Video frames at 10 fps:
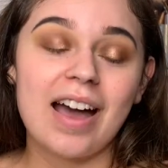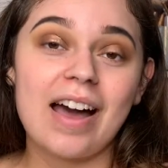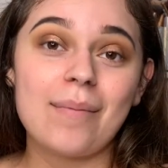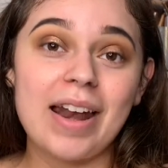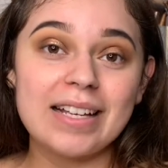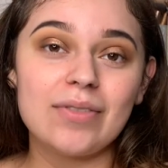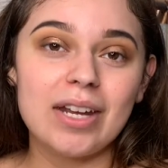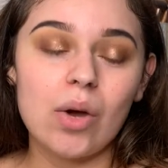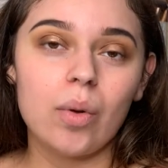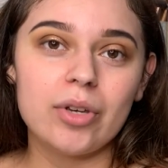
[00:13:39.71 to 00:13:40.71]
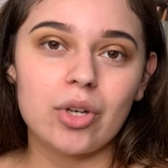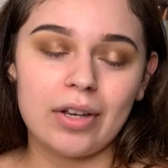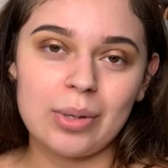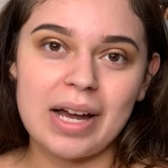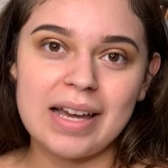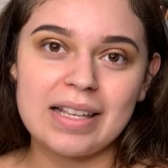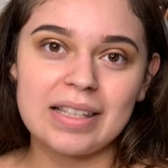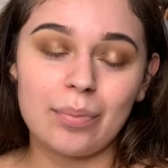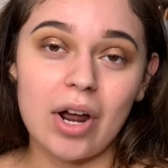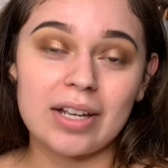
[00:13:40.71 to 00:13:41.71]
My next video will be showing you guys the
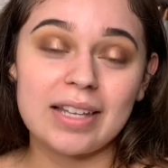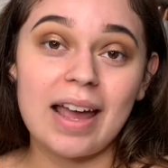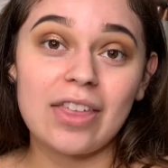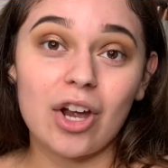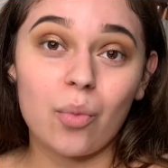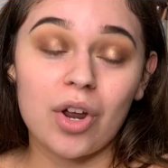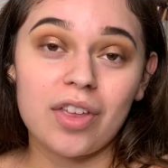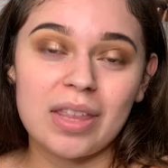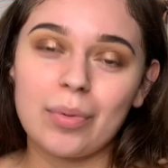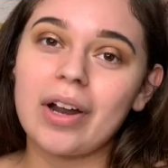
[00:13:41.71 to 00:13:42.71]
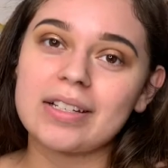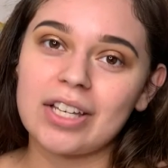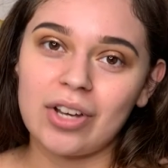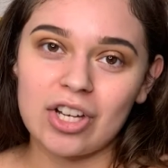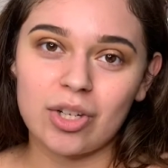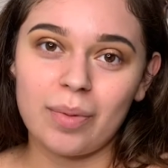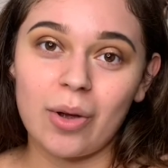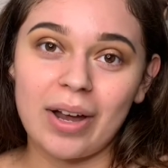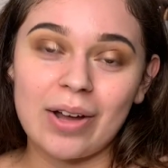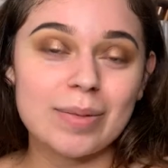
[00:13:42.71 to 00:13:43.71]
products that I think are worth it and the products that you guys should be
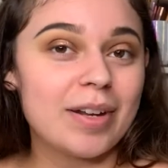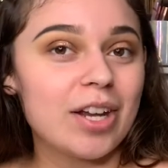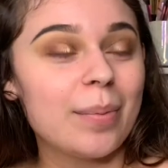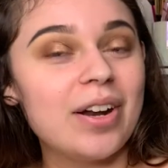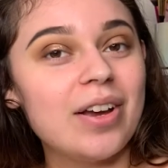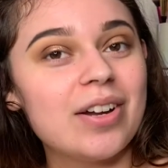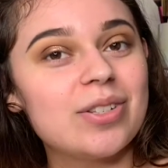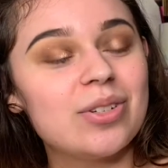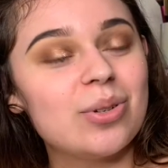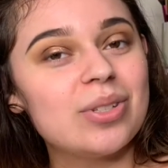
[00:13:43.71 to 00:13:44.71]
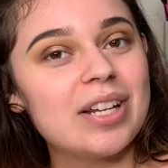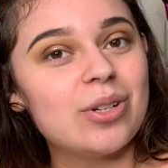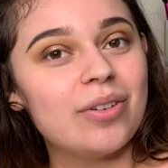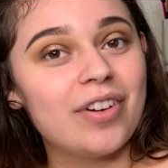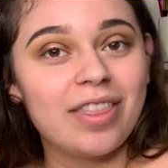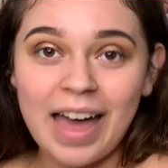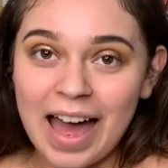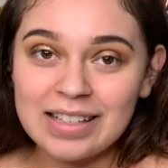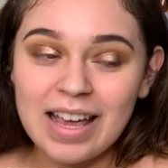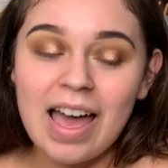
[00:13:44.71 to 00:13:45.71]
going out and spending your money on, so do stay tuned for that.